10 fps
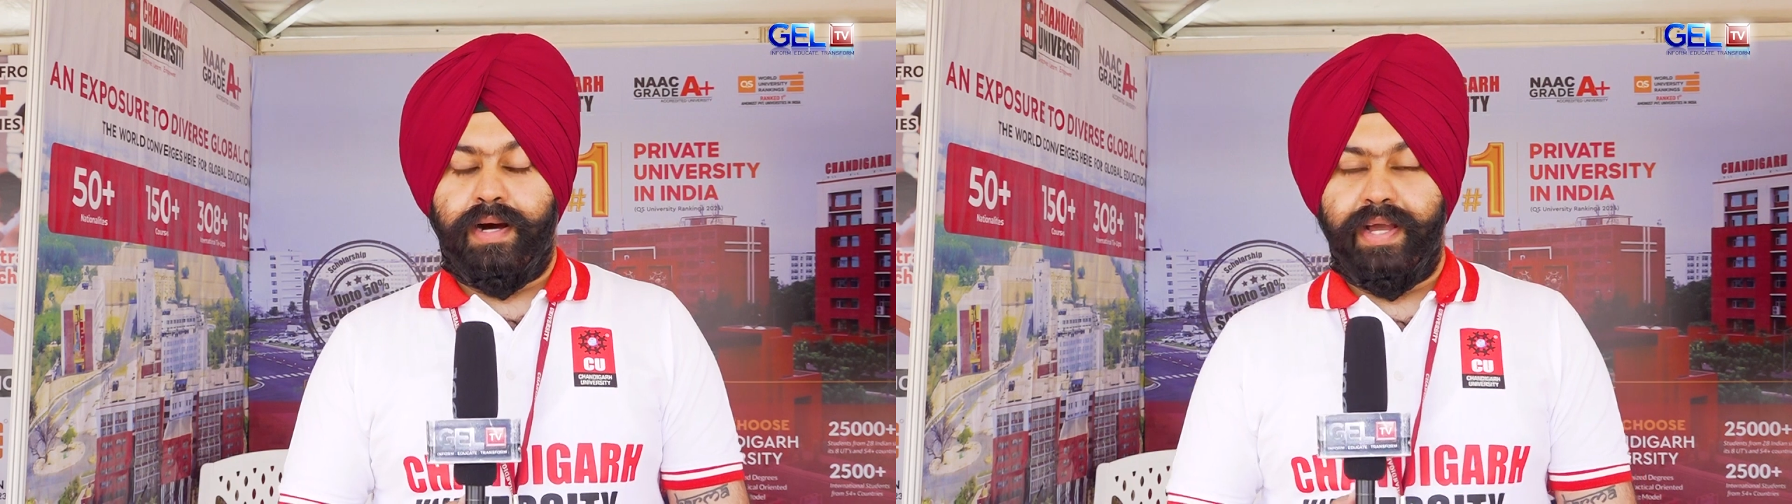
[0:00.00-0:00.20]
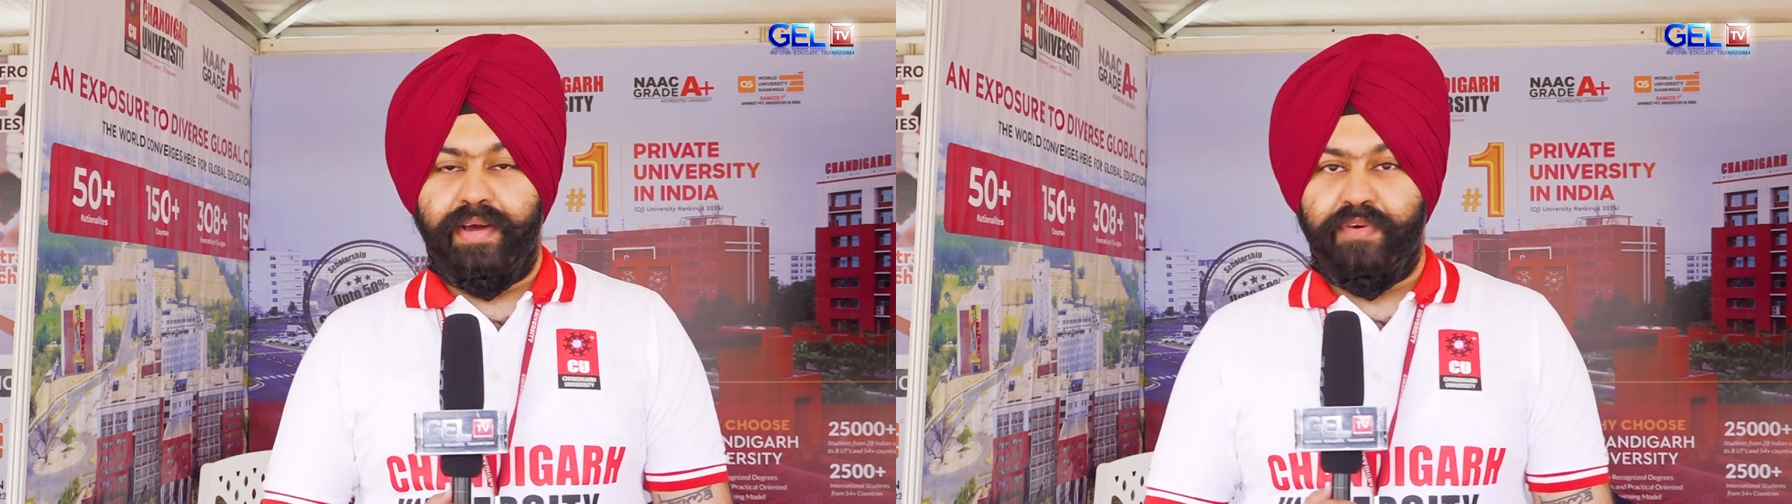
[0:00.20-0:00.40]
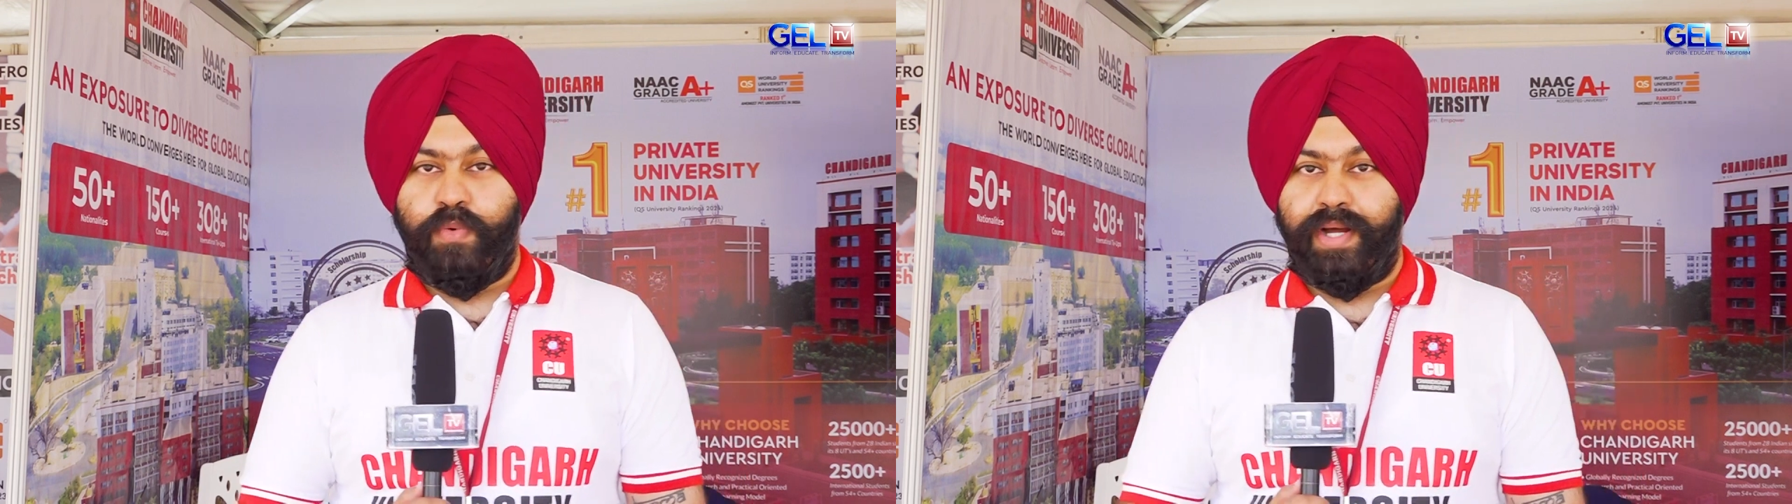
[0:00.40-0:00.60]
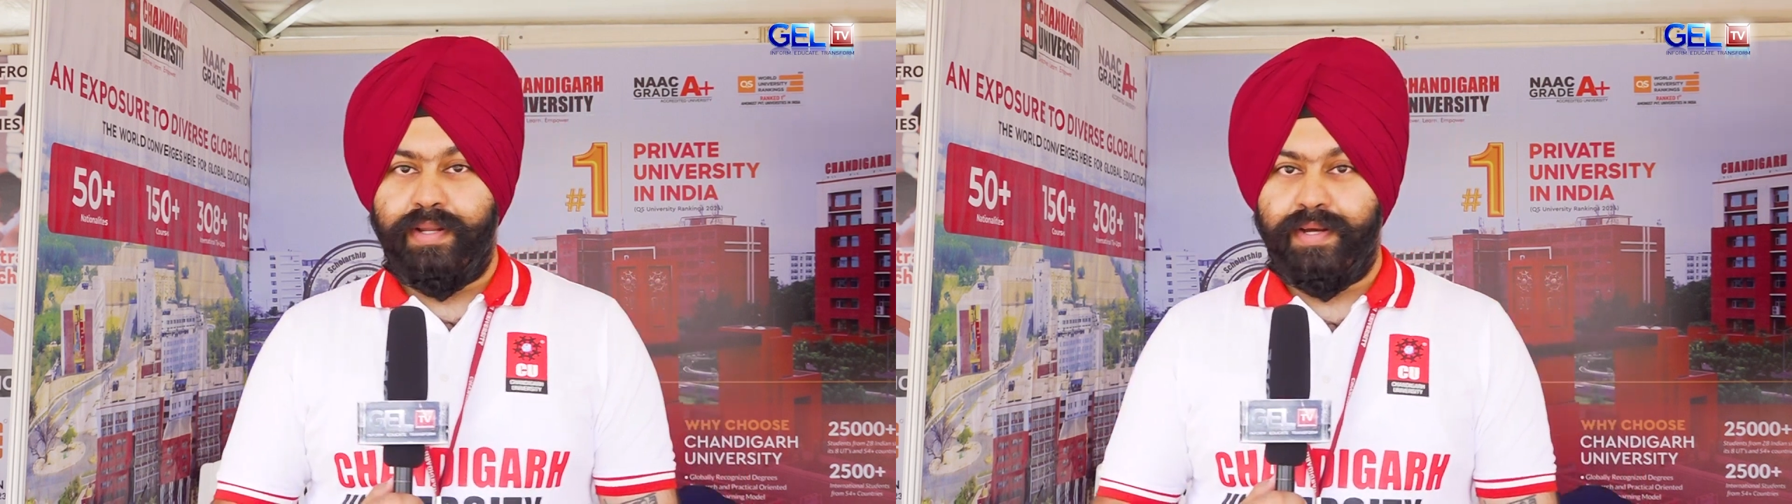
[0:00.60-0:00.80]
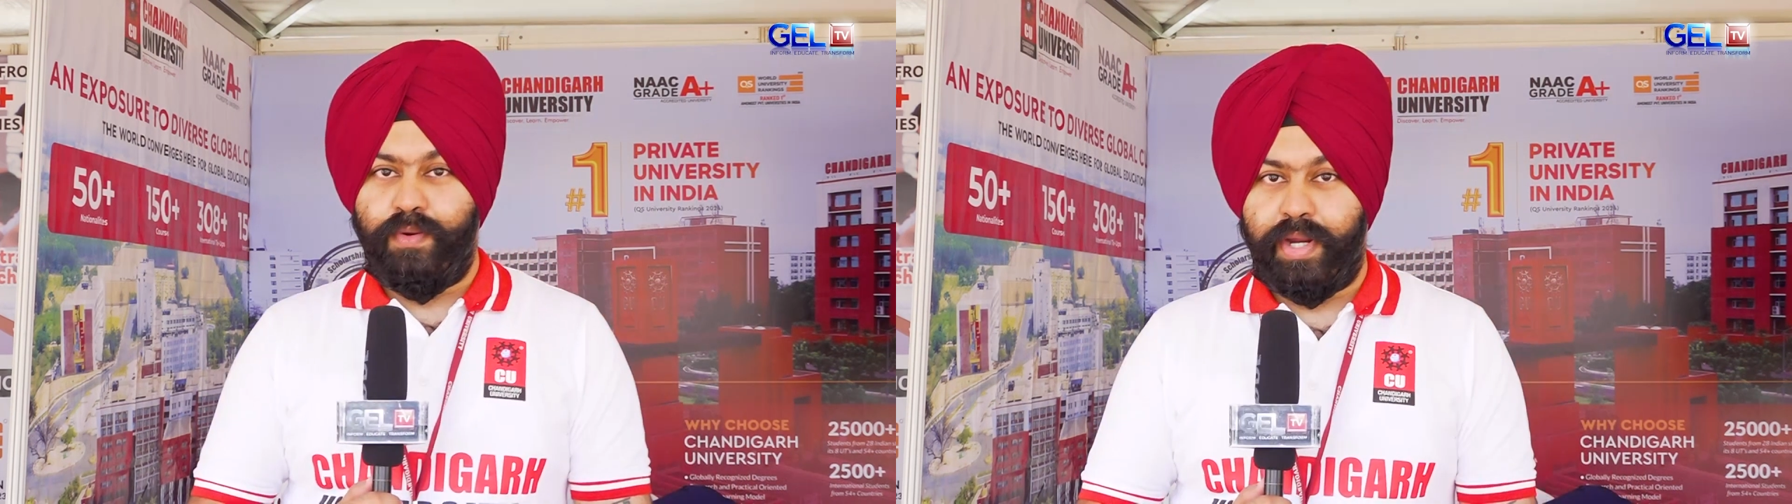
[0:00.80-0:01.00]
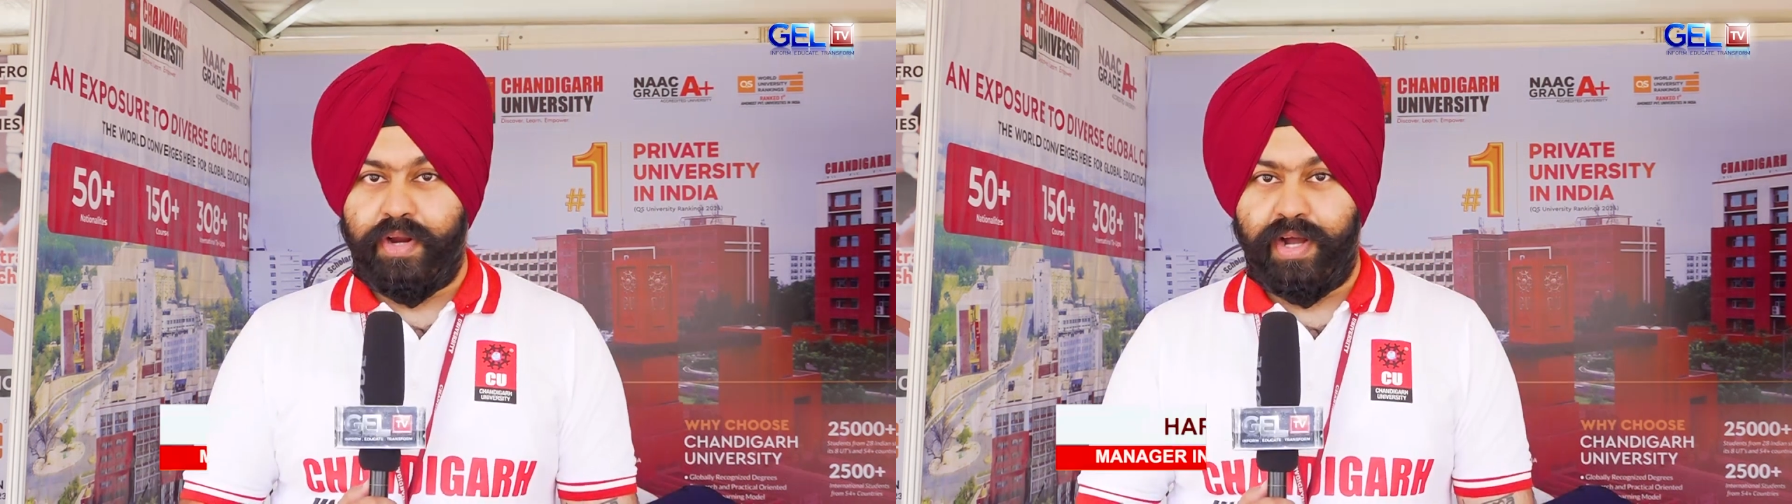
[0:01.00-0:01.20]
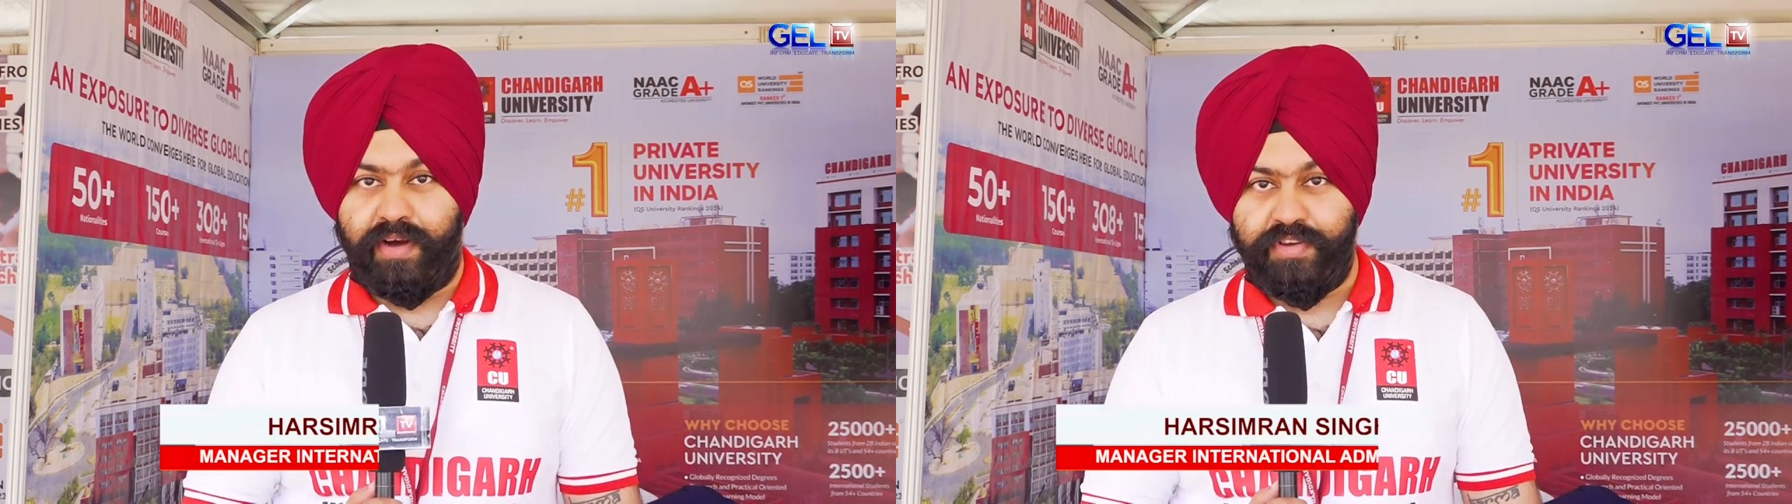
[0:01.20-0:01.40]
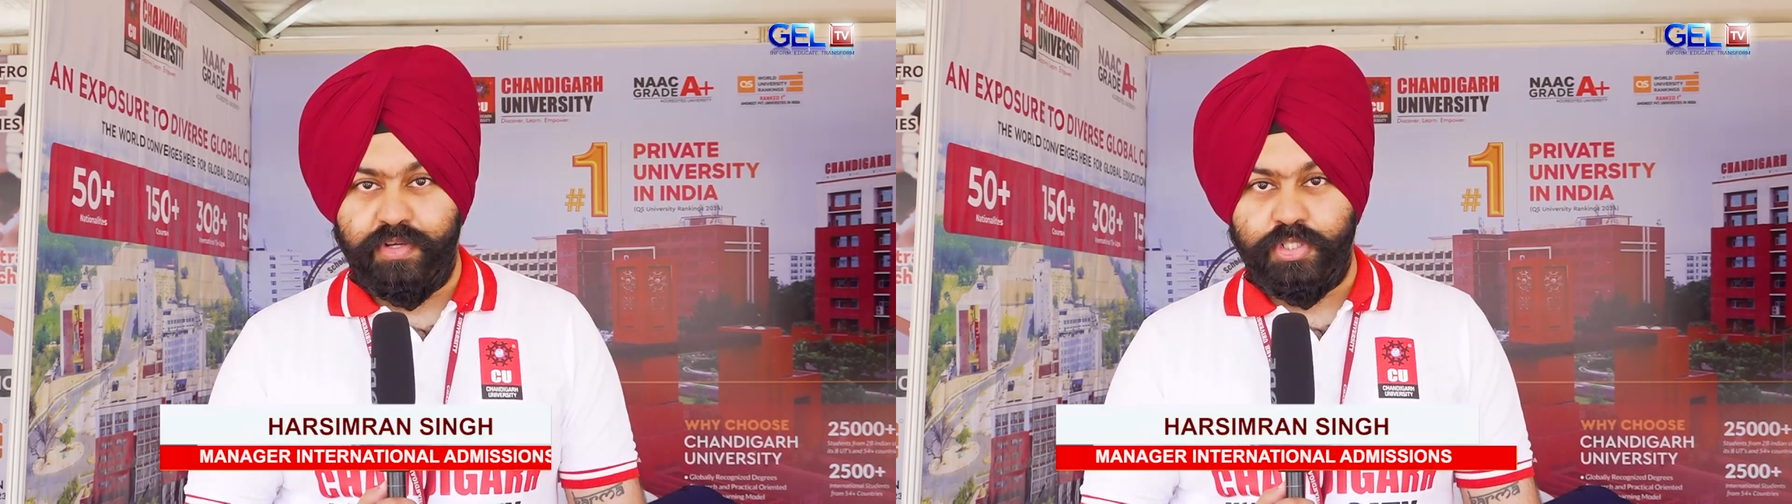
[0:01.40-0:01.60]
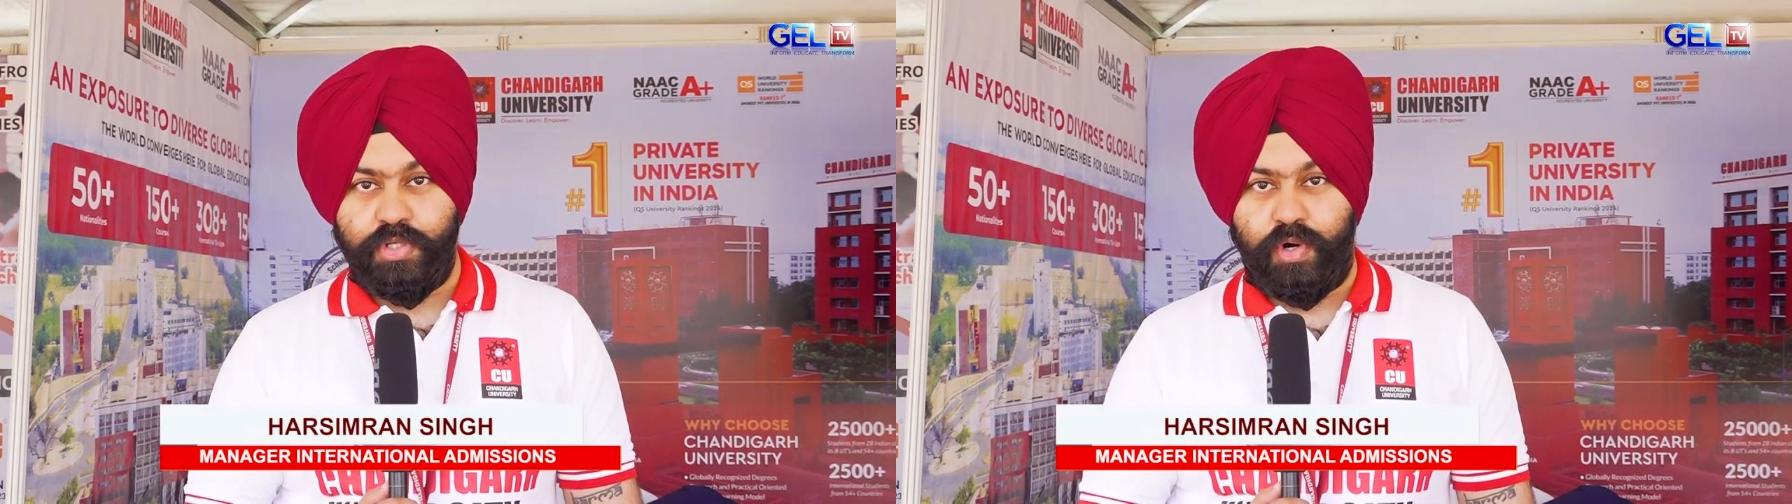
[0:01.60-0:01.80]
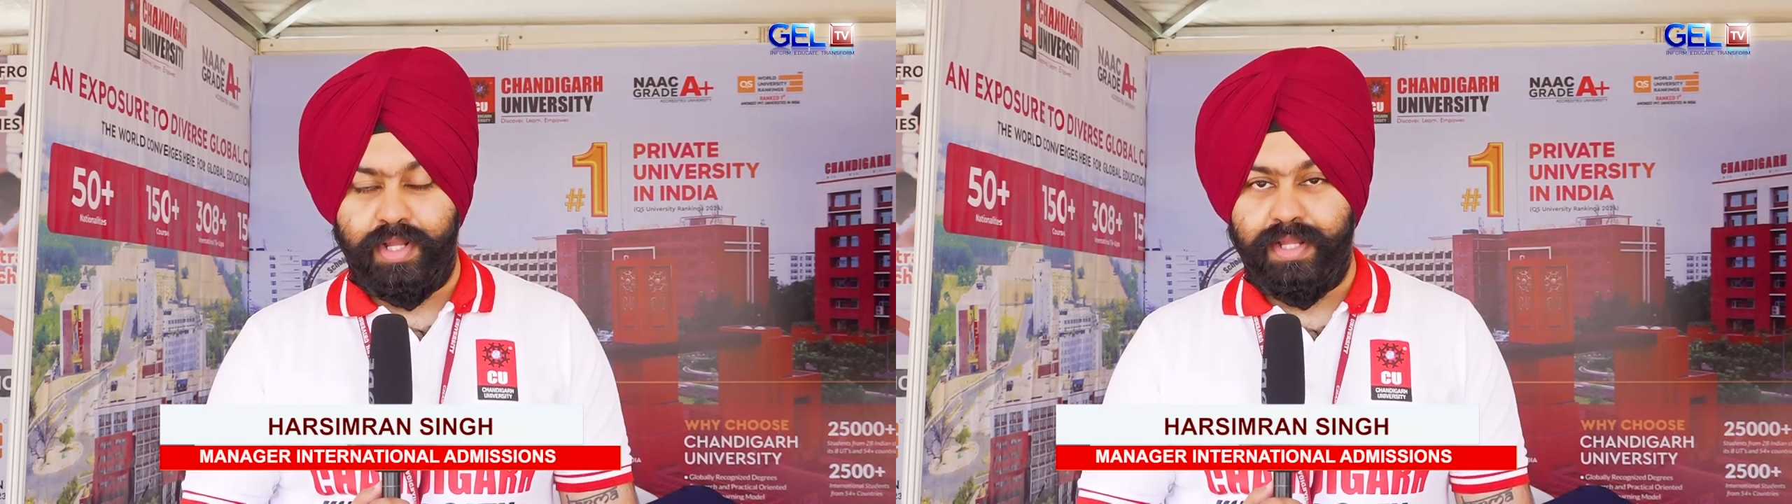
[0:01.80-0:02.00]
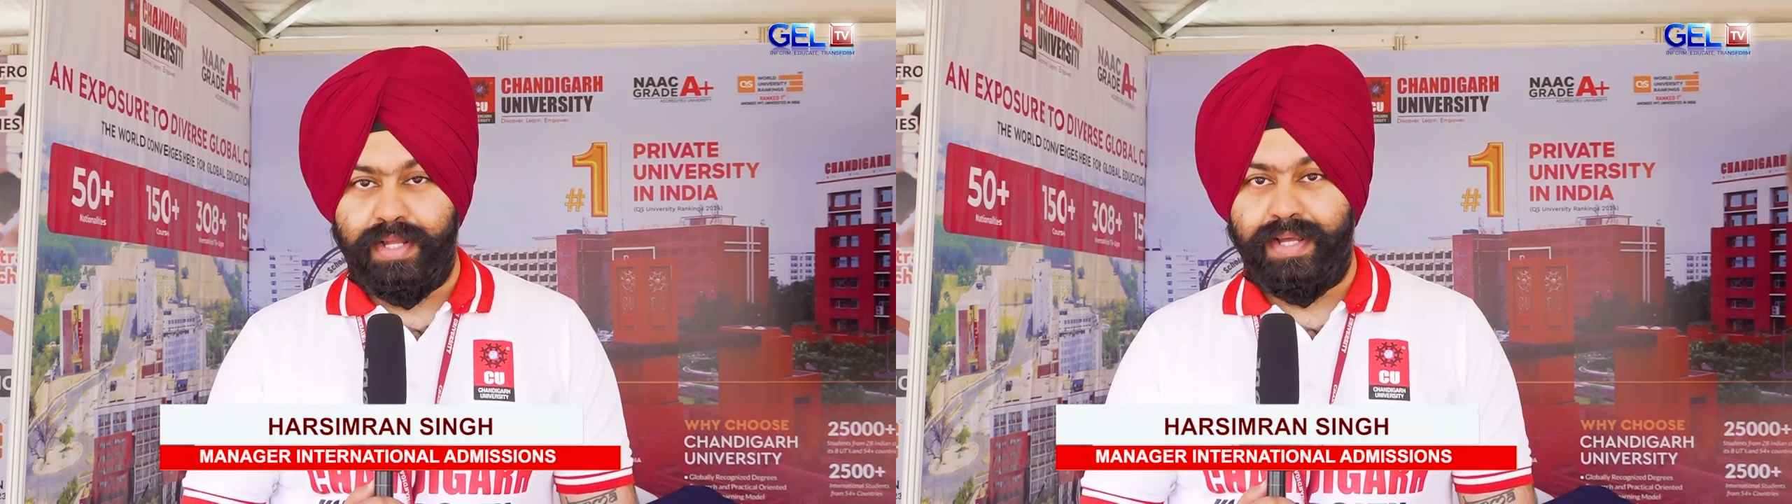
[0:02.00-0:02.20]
Hi everyone, a very good afternoon to all.